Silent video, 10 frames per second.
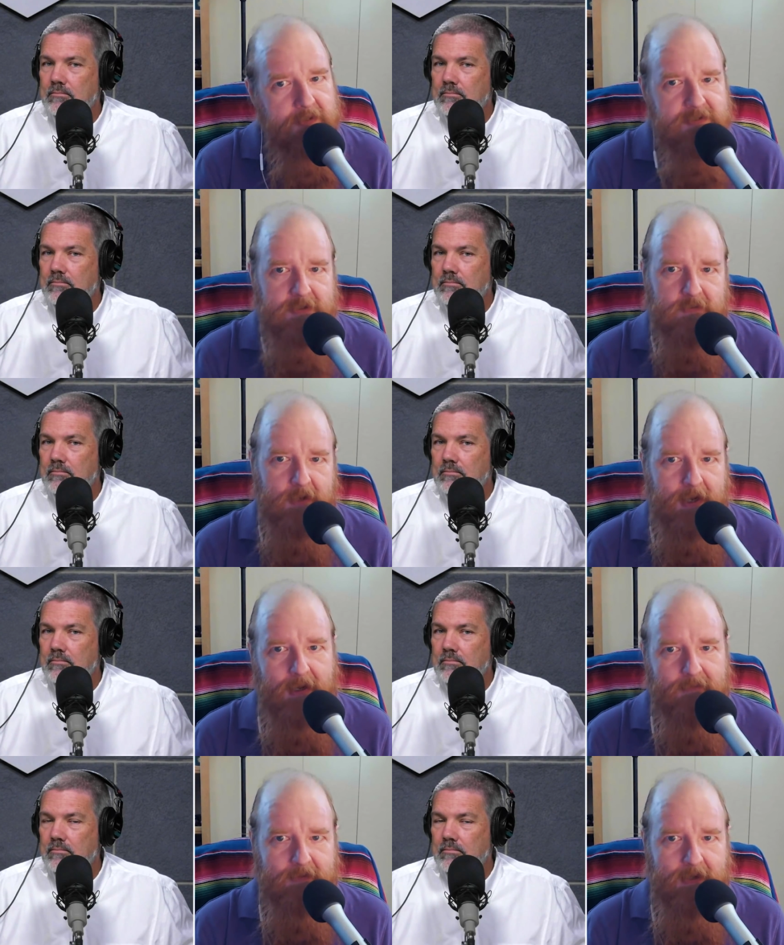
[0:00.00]
Speaker 1: in your
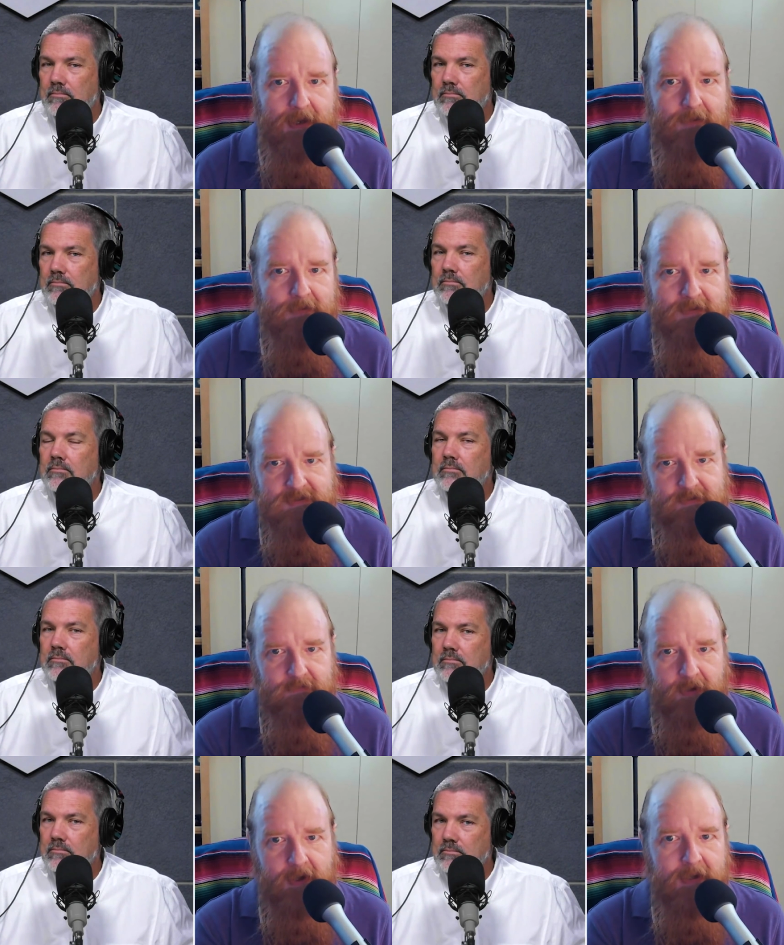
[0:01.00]
hand that had these
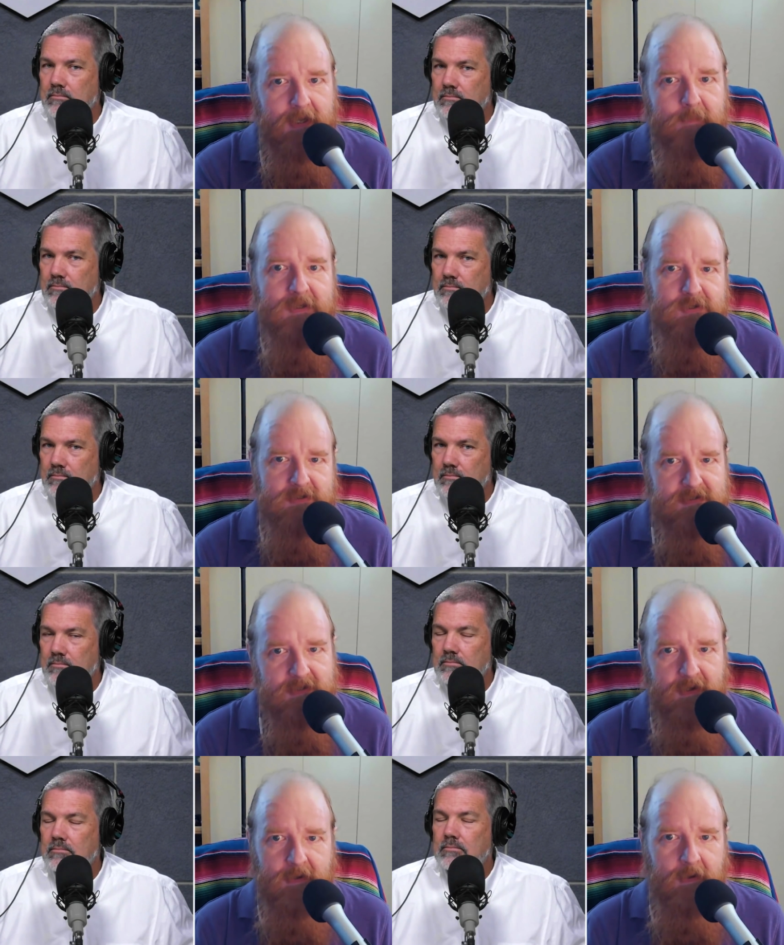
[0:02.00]
divine images
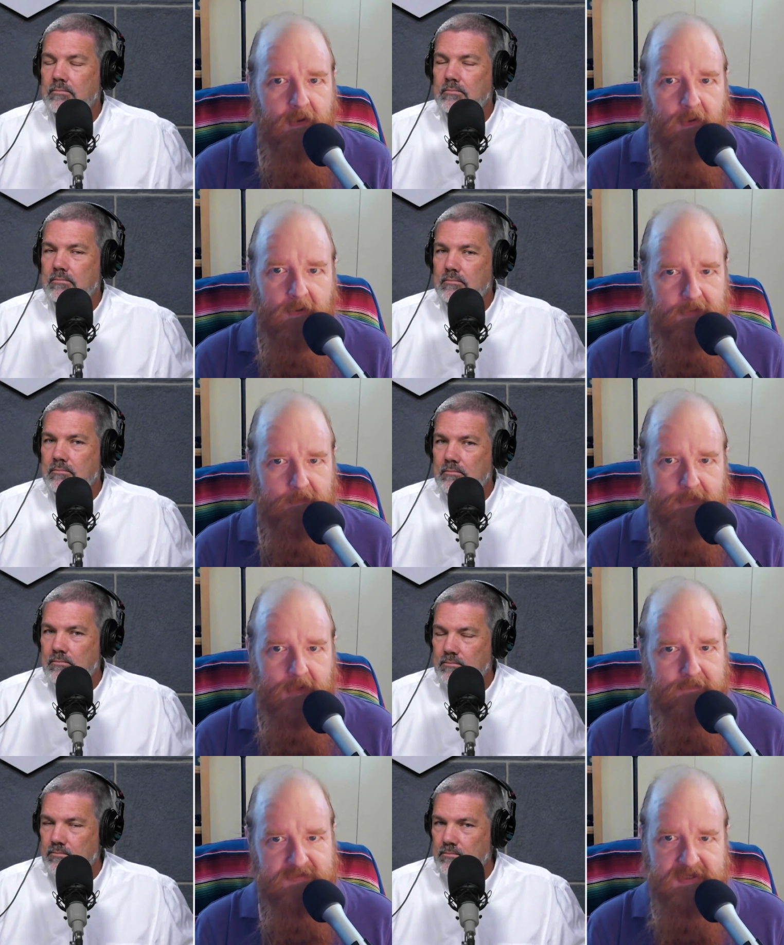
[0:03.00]
on them
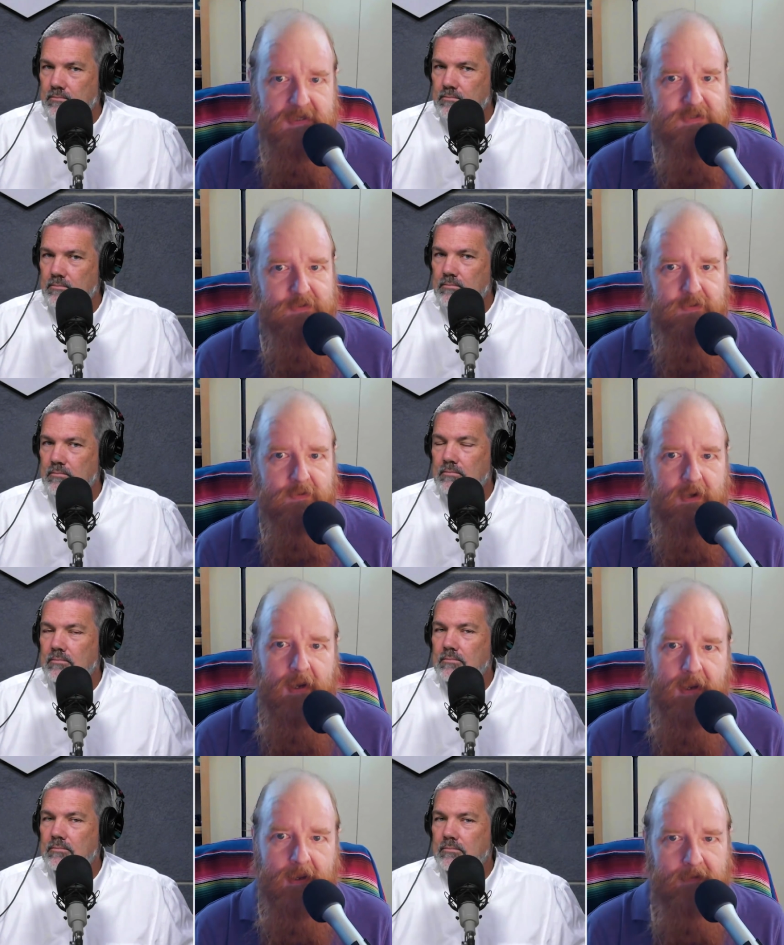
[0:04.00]
of Caesar
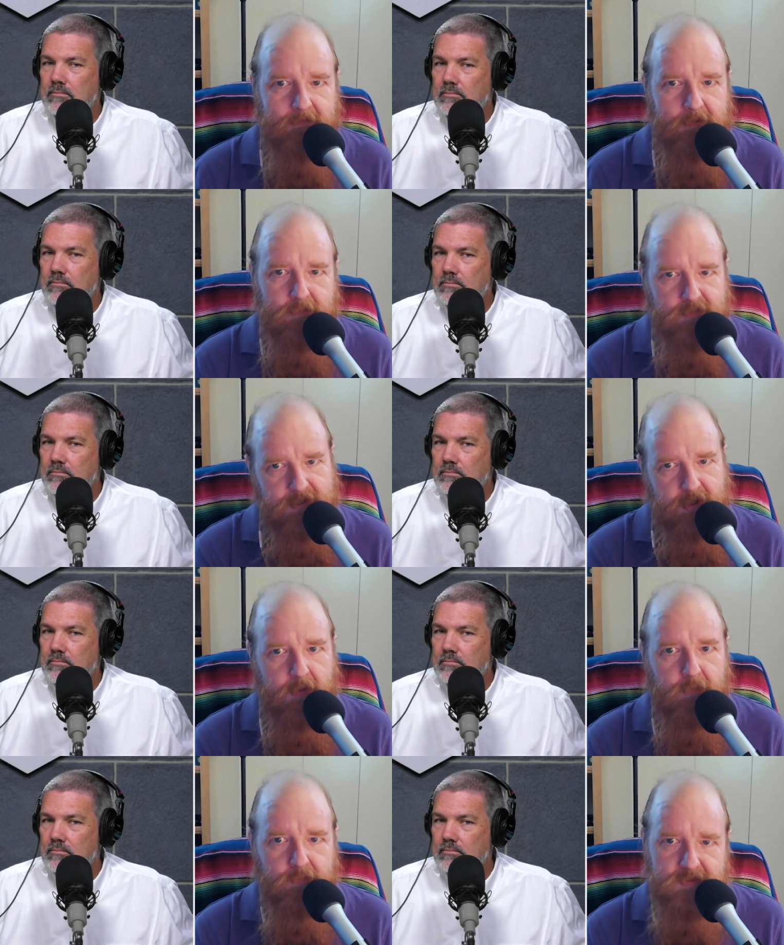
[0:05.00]
and use
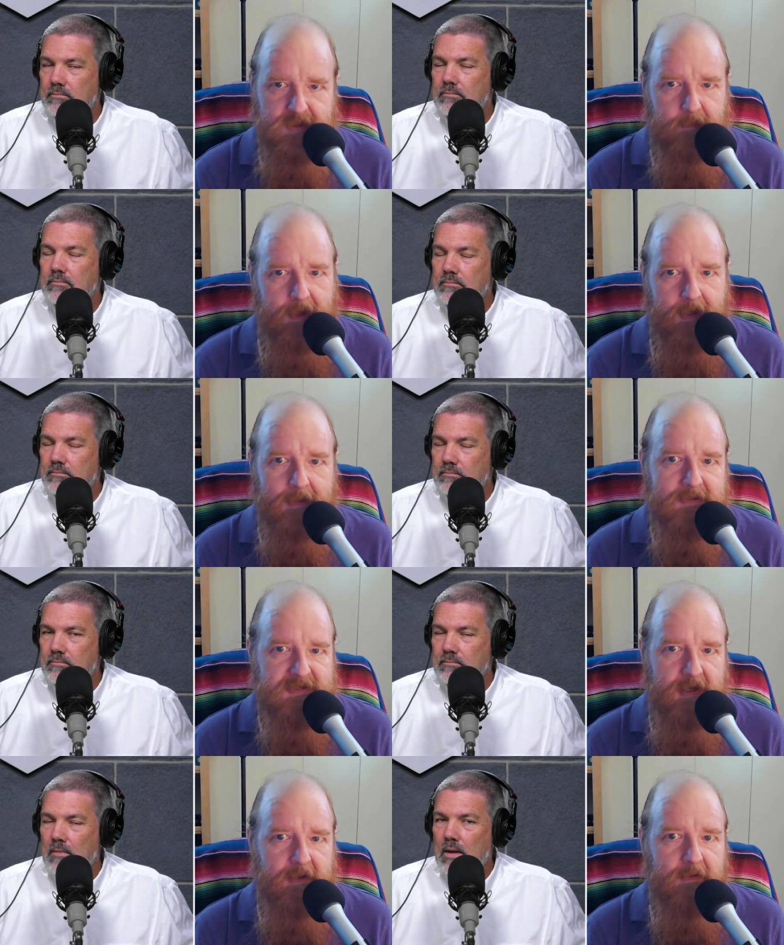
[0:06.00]
those to buy and
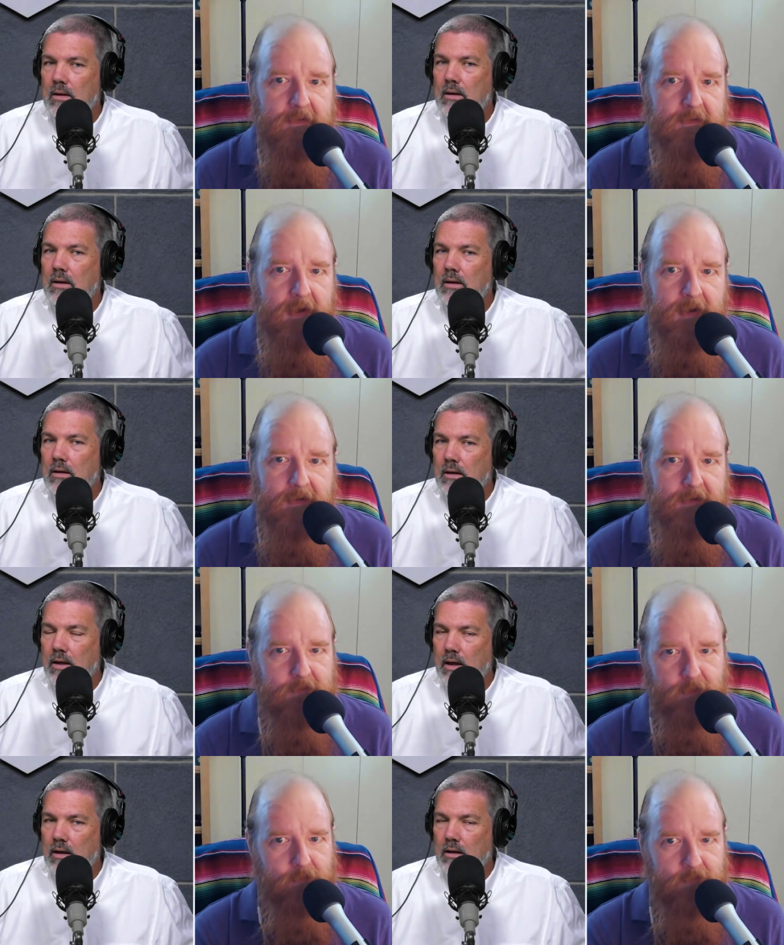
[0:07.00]
sell. And in
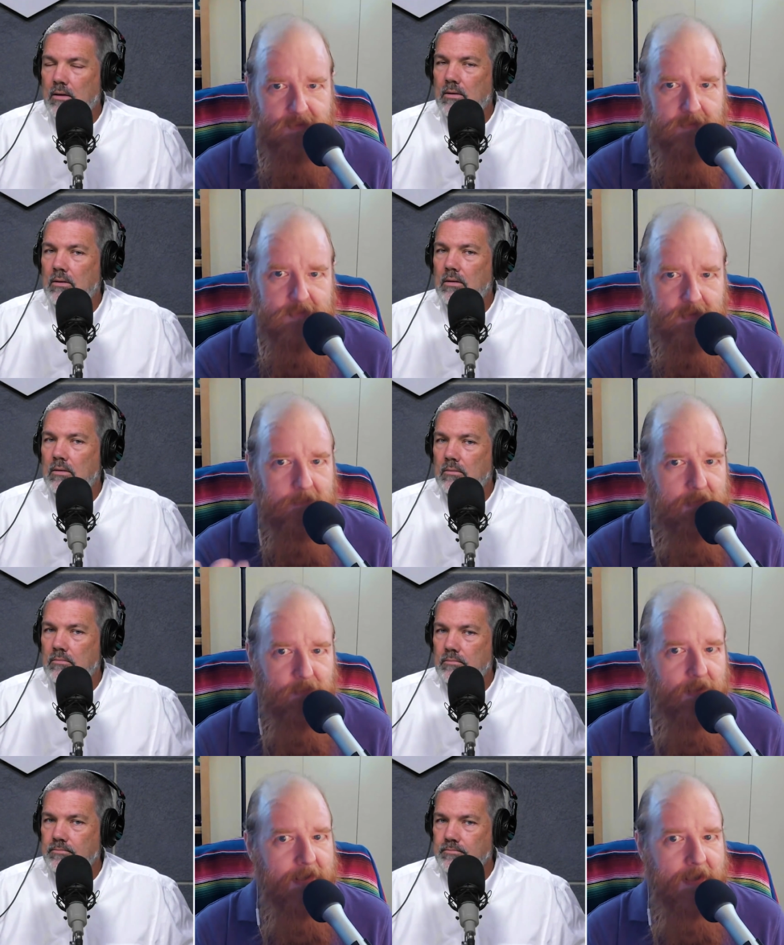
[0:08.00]
your, yeah. you took them in your
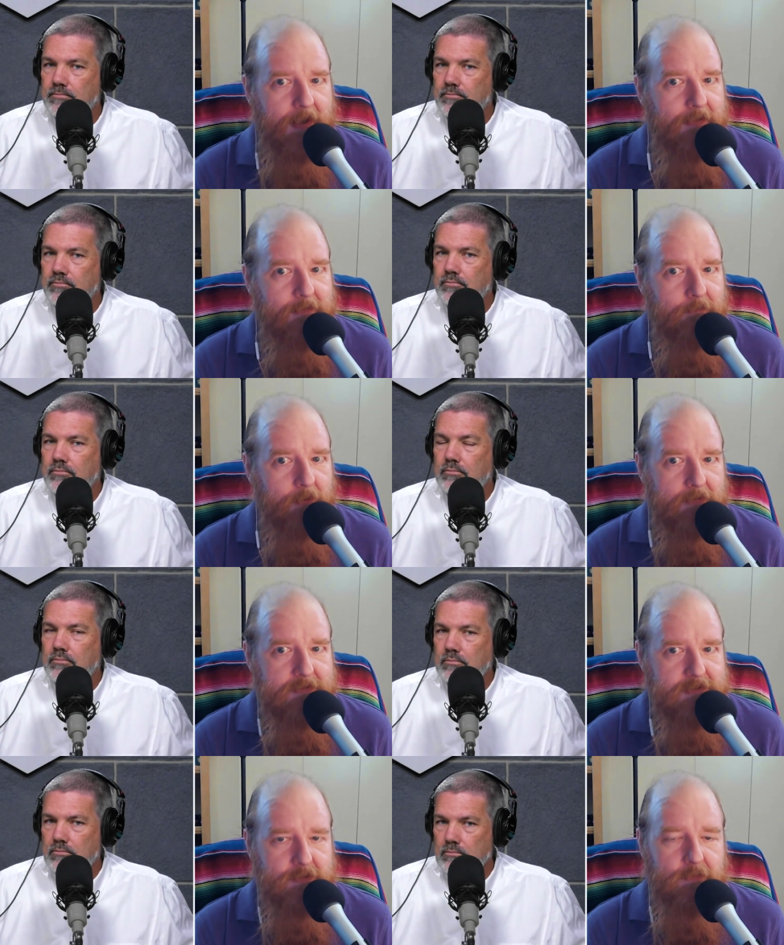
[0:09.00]
right hand and bought
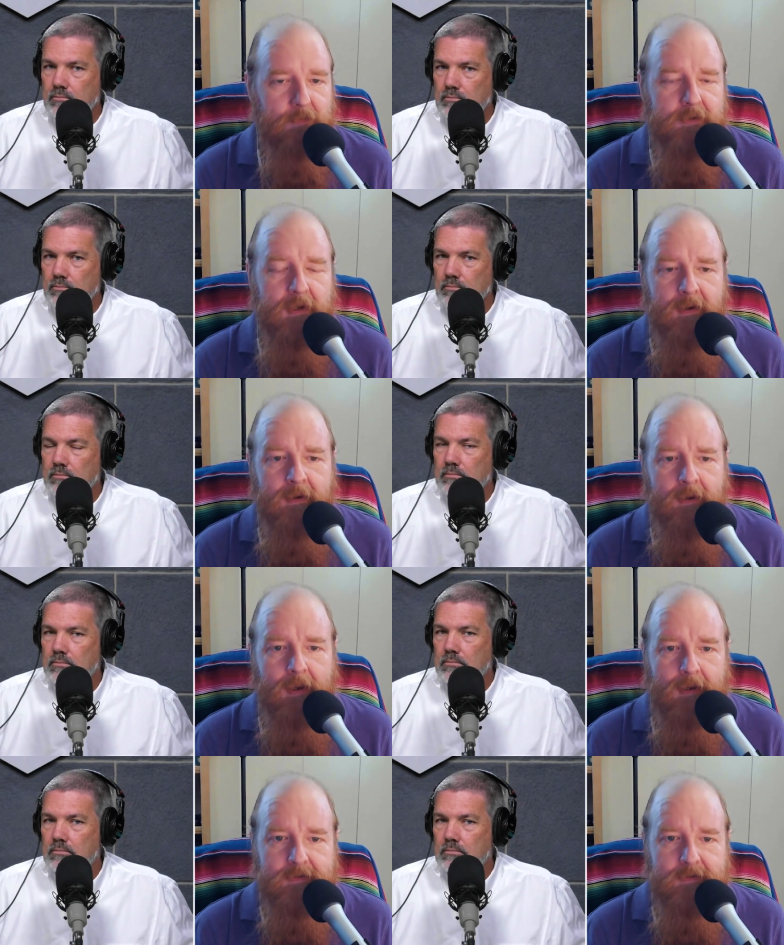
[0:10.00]
and sold. And